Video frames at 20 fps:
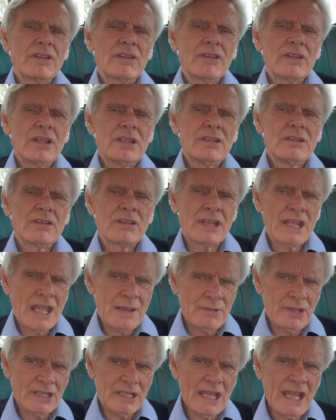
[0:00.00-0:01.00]
the
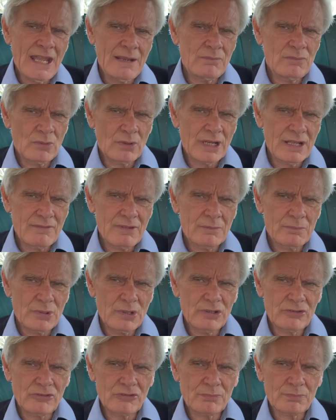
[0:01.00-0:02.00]
name of the game, whatever the
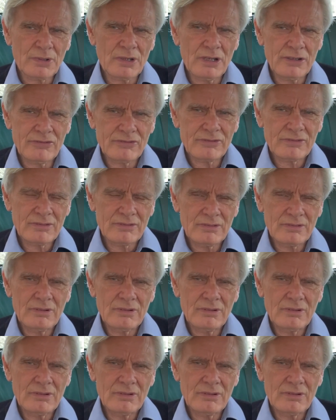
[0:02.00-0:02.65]
purchase price,